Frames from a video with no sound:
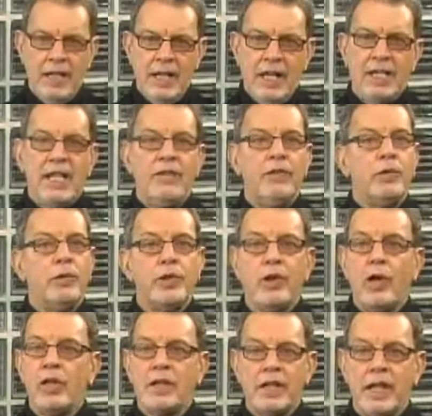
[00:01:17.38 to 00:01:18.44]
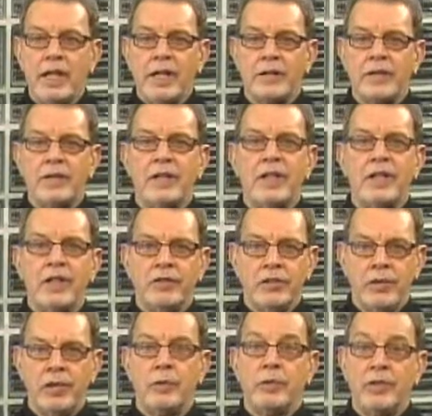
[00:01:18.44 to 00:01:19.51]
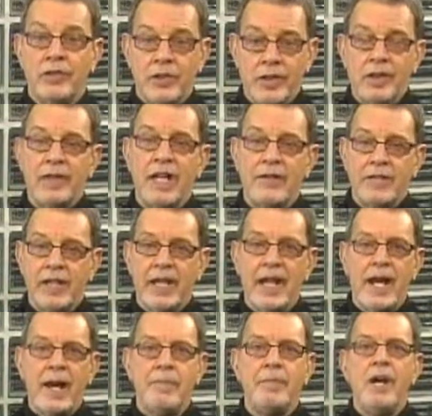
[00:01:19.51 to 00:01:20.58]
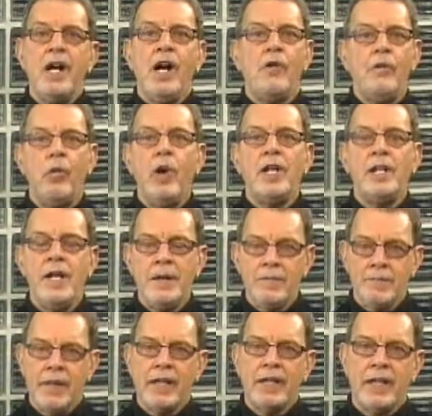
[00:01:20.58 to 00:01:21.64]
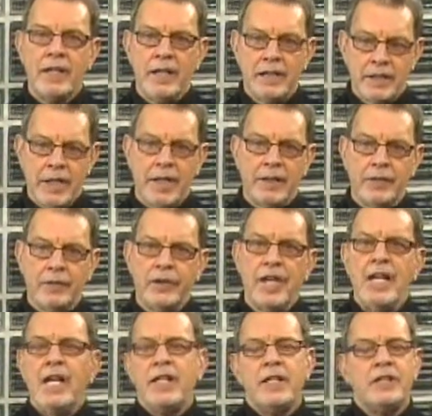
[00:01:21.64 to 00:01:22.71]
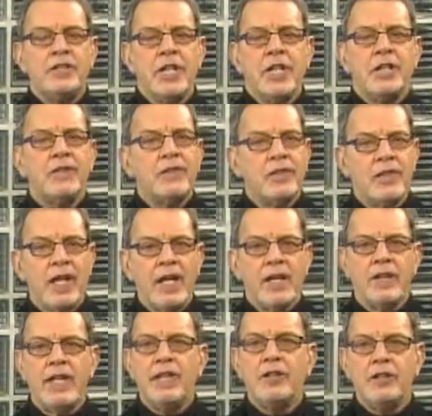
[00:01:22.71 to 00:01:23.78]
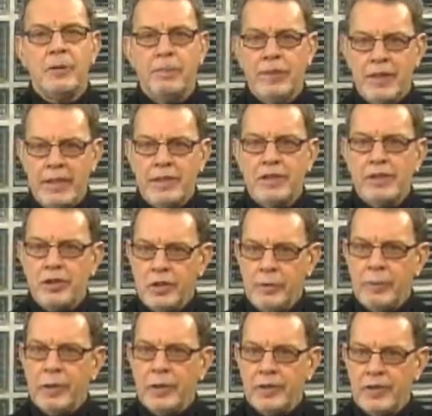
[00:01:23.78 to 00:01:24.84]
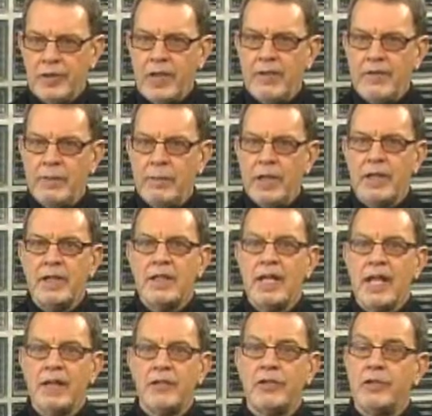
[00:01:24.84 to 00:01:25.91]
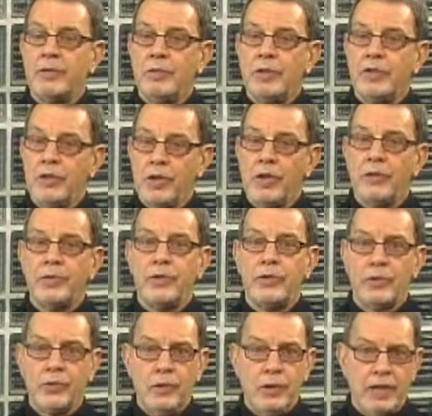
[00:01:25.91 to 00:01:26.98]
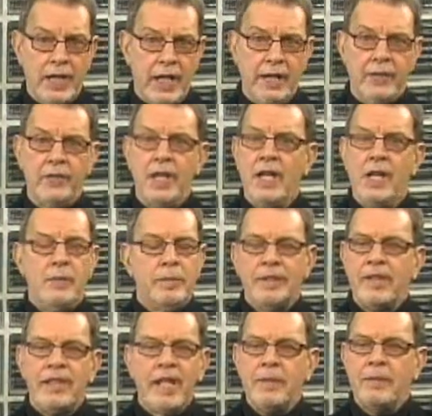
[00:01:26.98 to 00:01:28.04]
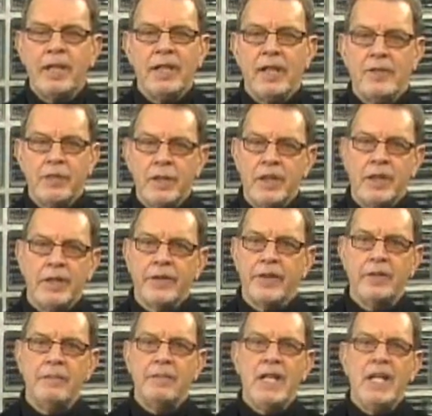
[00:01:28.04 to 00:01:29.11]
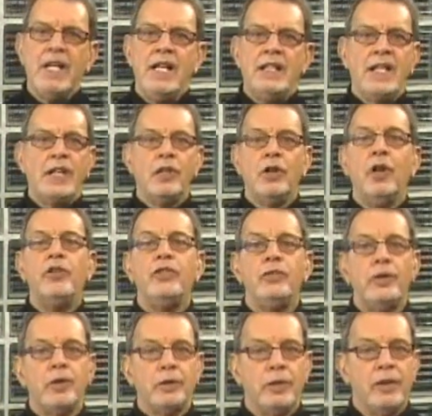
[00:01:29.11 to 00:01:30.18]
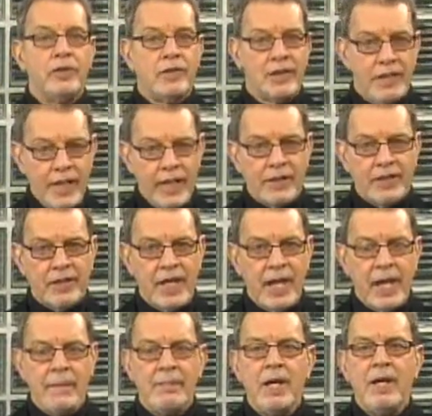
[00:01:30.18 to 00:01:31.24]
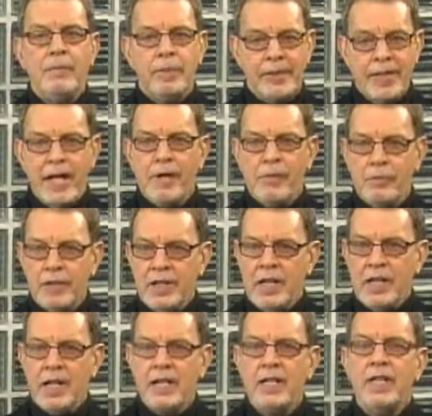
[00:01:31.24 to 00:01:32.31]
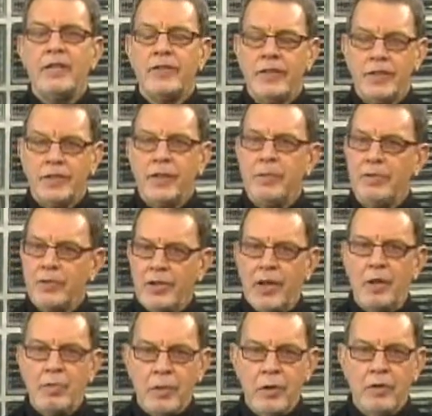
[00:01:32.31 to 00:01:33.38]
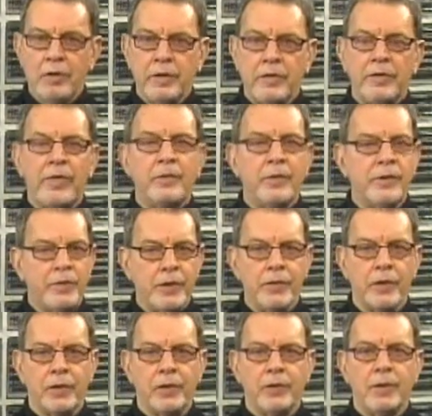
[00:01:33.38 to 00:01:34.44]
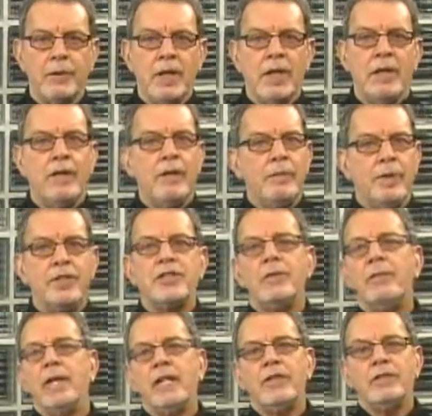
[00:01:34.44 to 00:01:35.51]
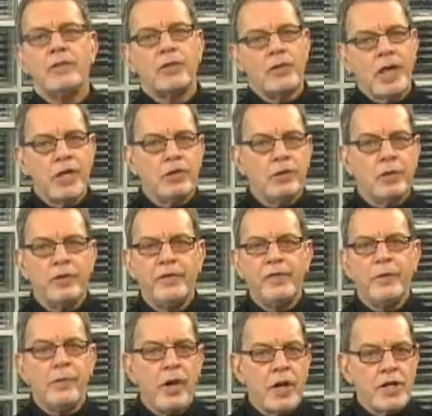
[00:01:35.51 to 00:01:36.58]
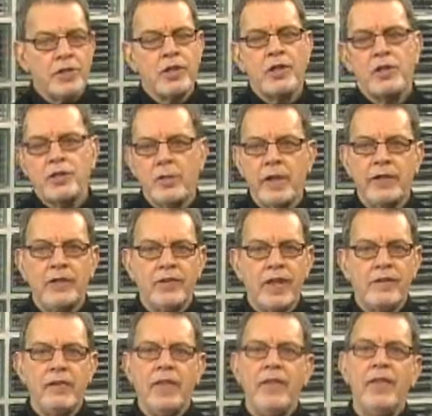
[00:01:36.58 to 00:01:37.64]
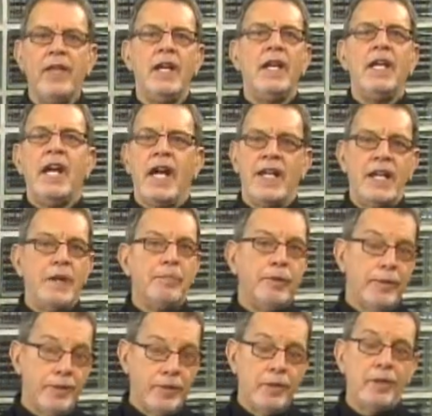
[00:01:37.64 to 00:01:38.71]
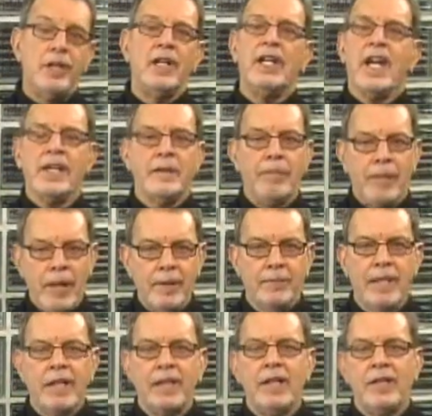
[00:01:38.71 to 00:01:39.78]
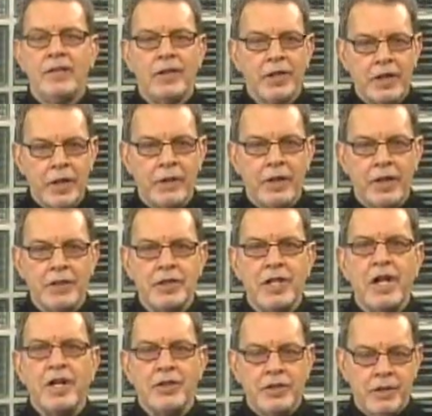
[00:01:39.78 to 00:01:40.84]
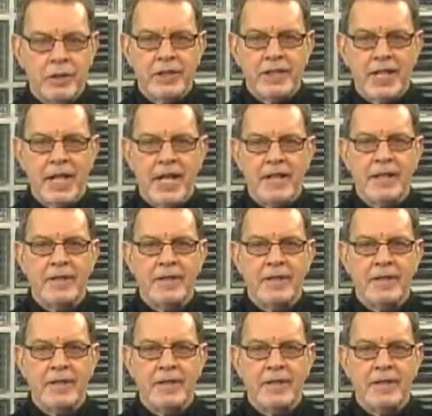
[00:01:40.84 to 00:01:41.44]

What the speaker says: And even with all the cuts, the district would still have a gap of $1 million. Now, Jenkins said they could deplete the $2.7 million in reserves the school has, but then they'd be left with nothing. They could also increase the tax cap, but that would need 60% approval from the voters. Budget meetings are scheduled for March 27th and April 3rd, and the public is encouraged to attend.